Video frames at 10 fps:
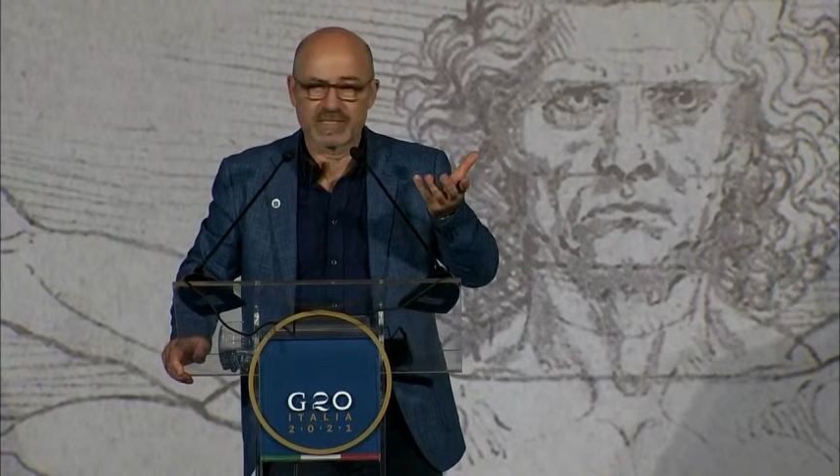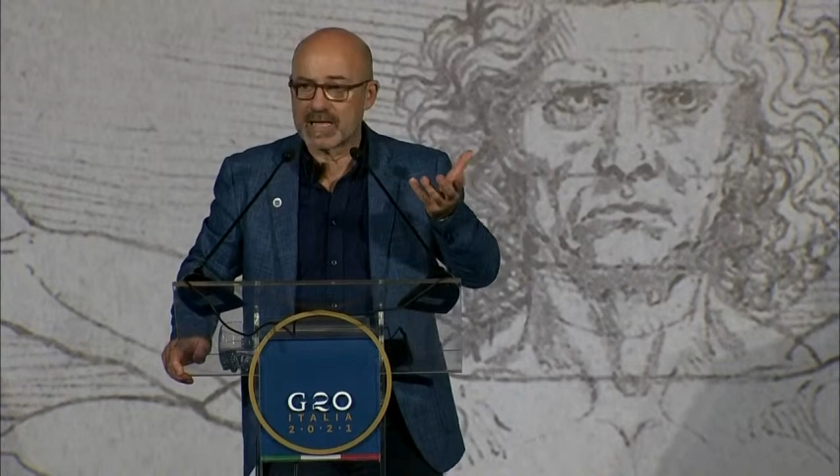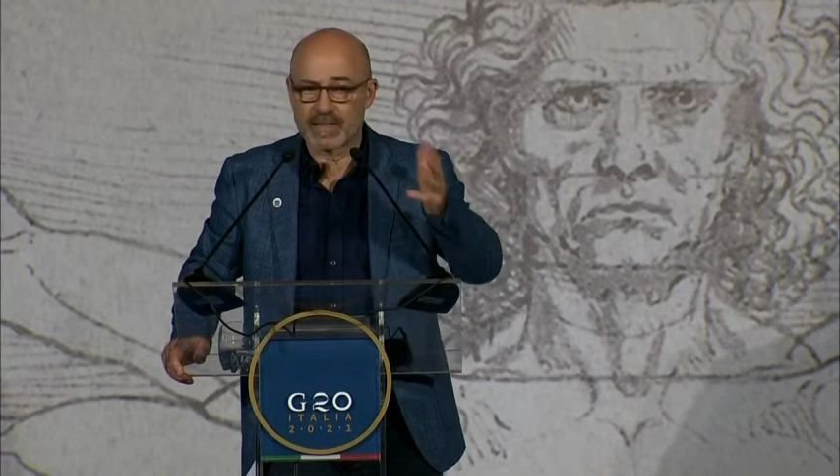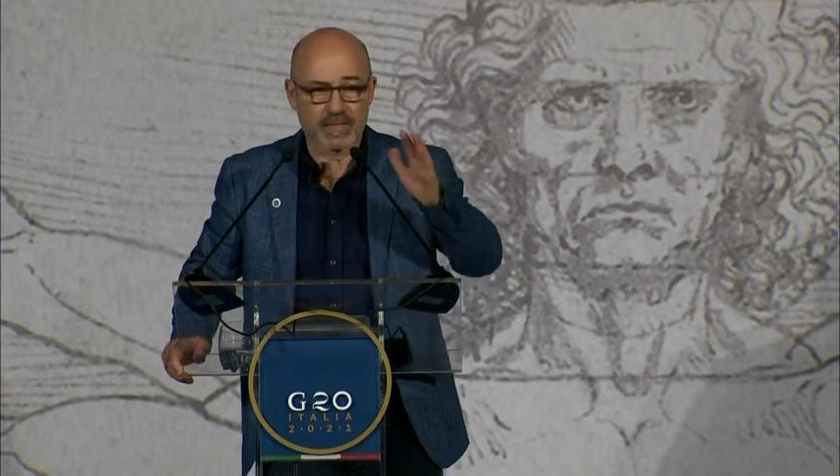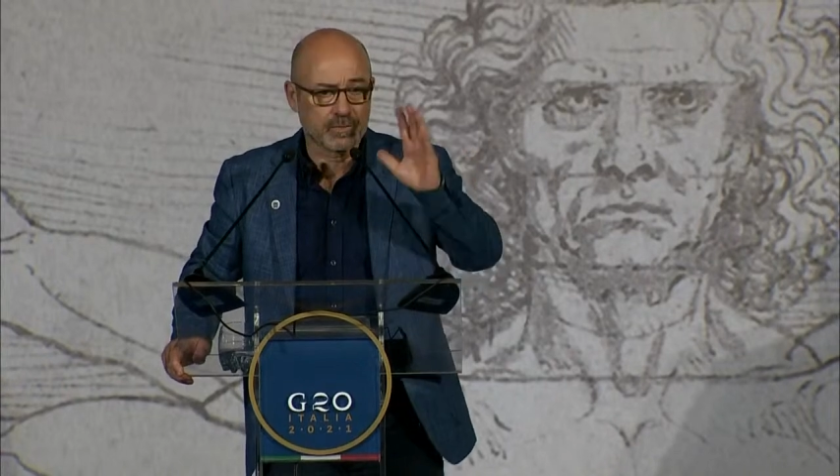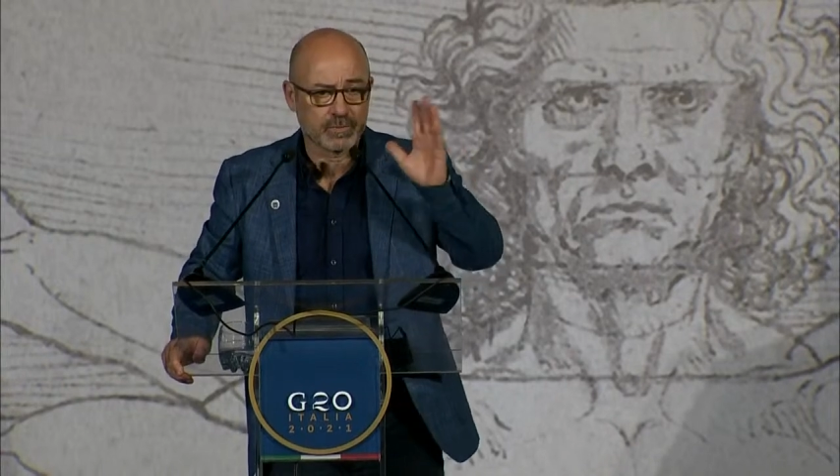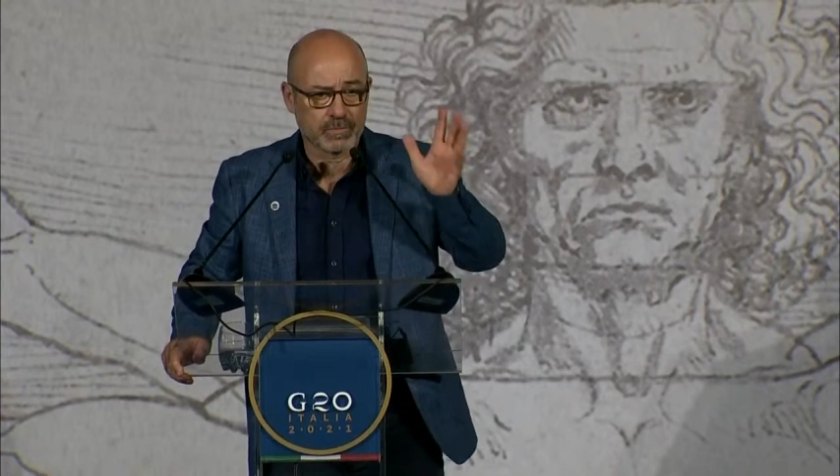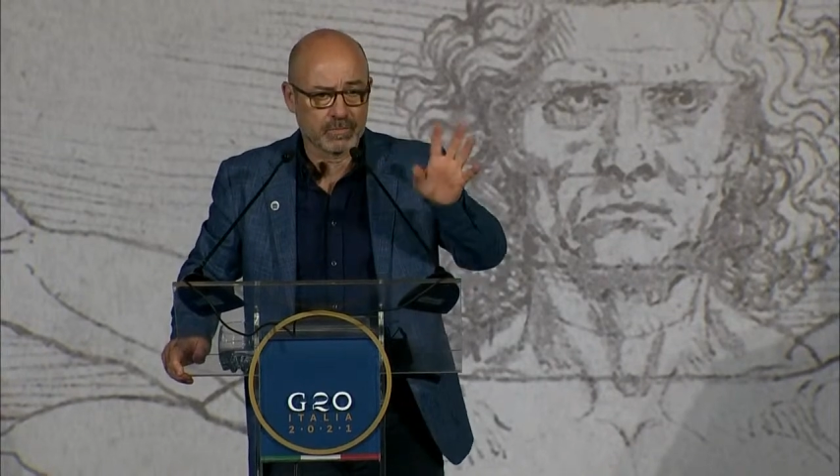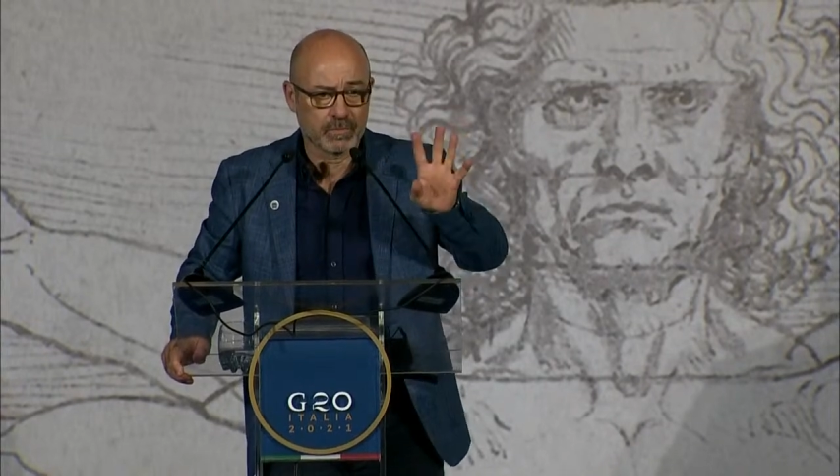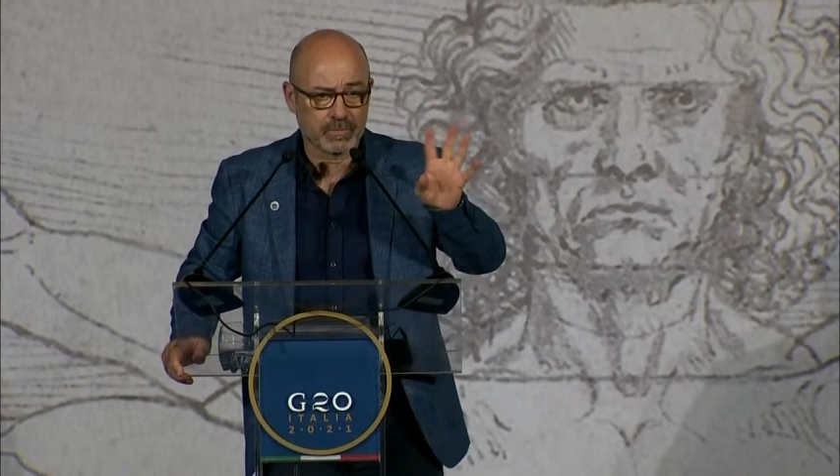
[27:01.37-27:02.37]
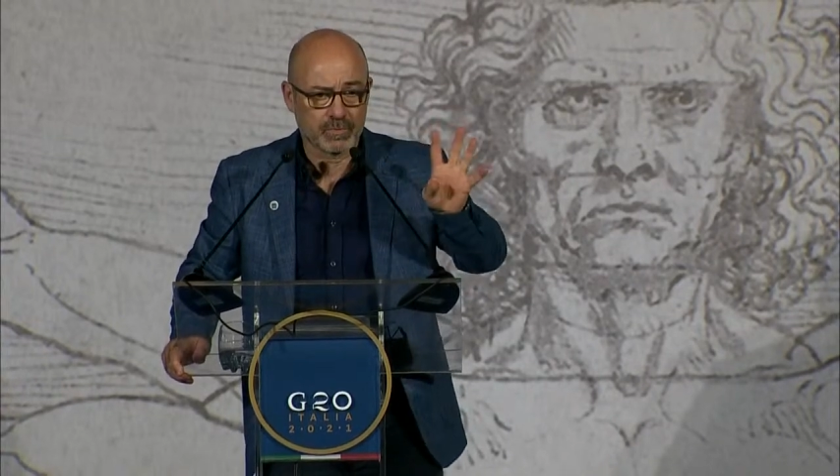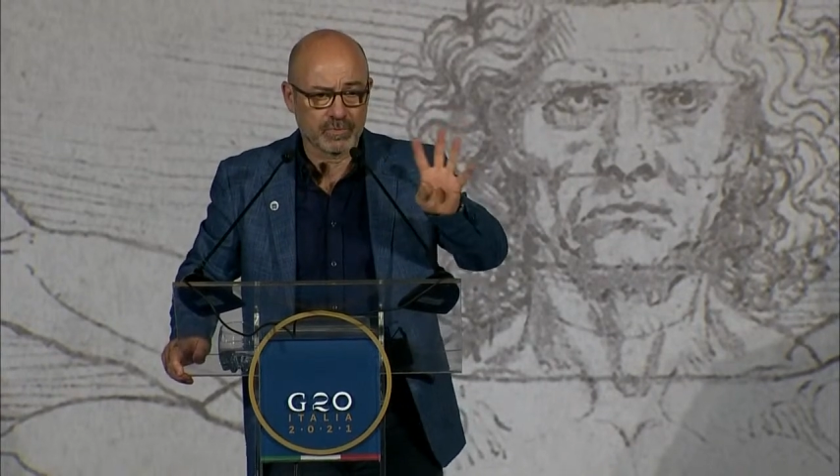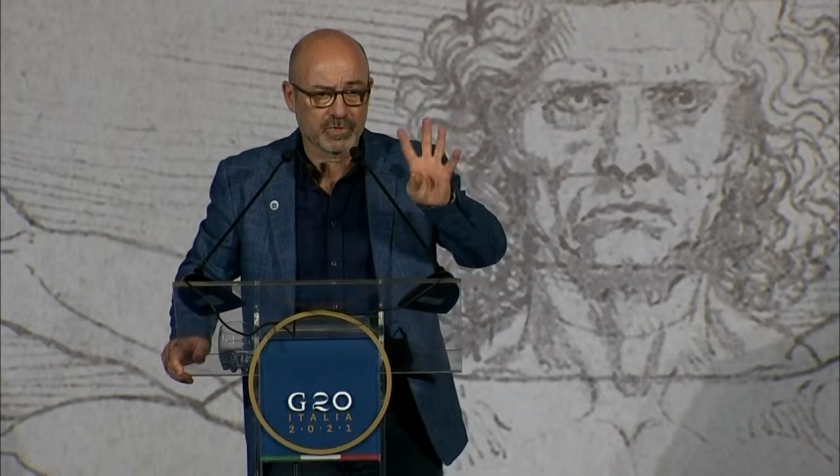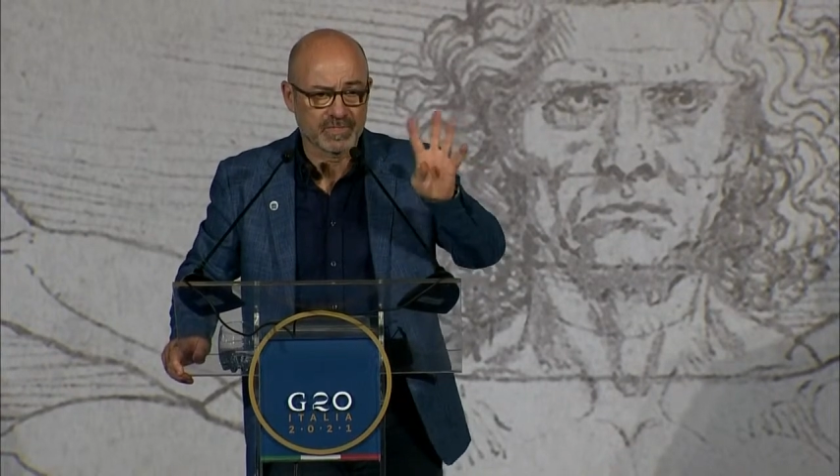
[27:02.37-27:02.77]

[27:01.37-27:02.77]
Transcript: countries. Now I think we